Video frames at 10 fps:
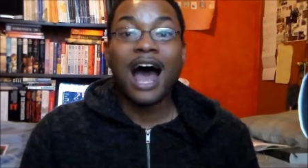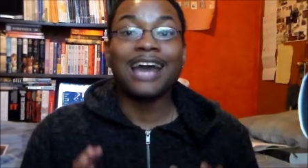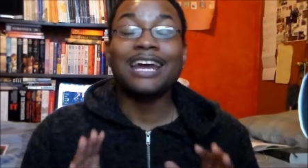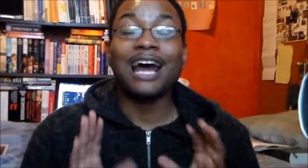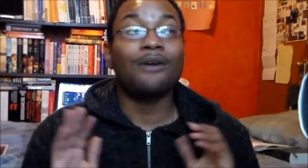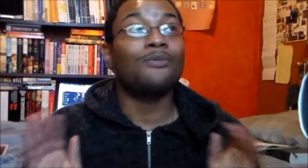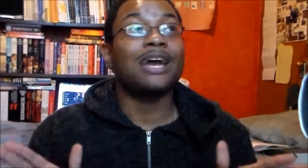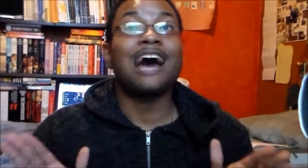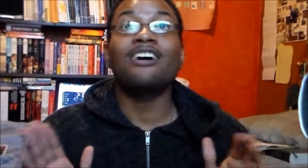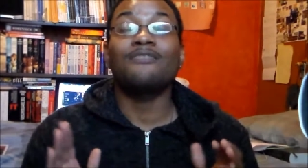I cannot
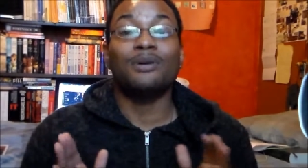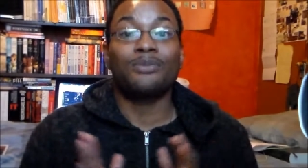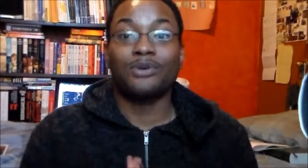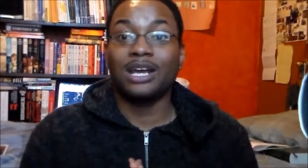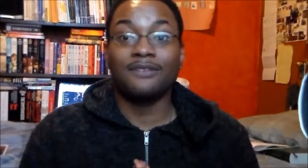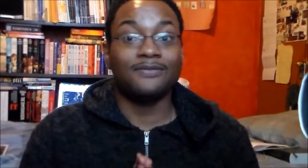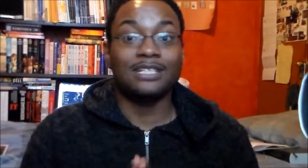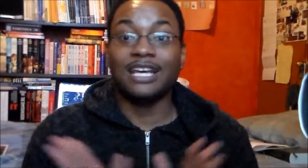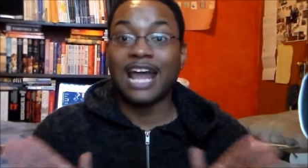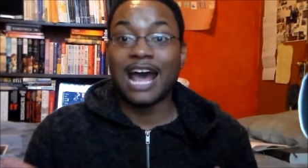wait. I have been praying
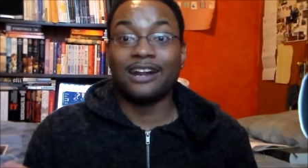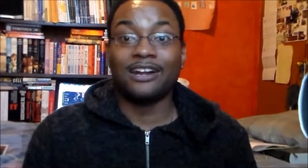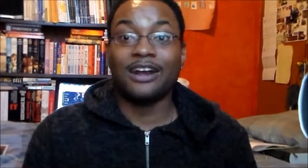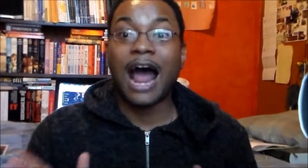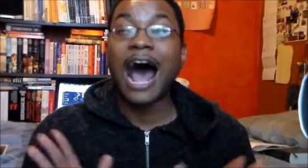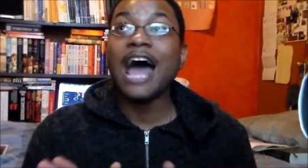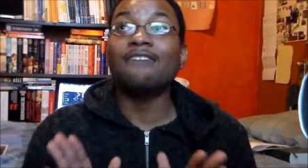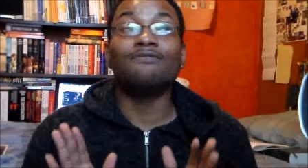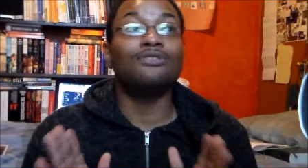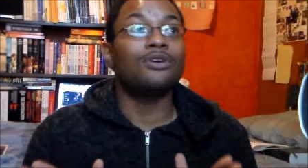to get out of there. I
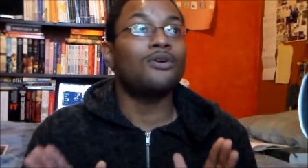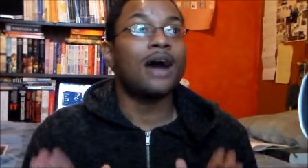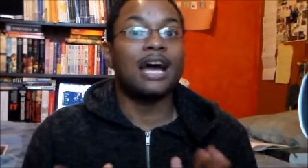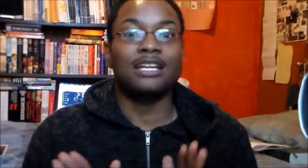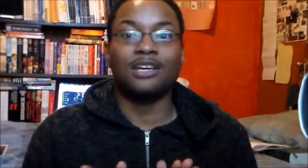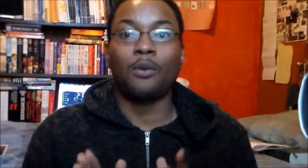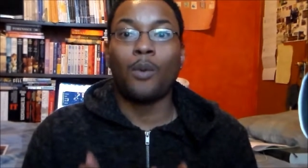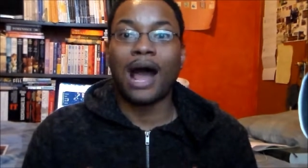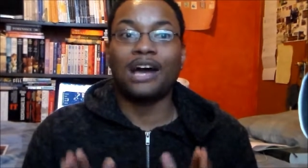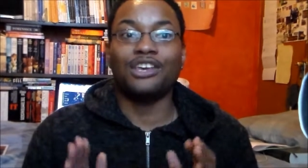have no idea
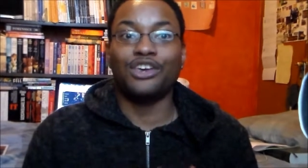why a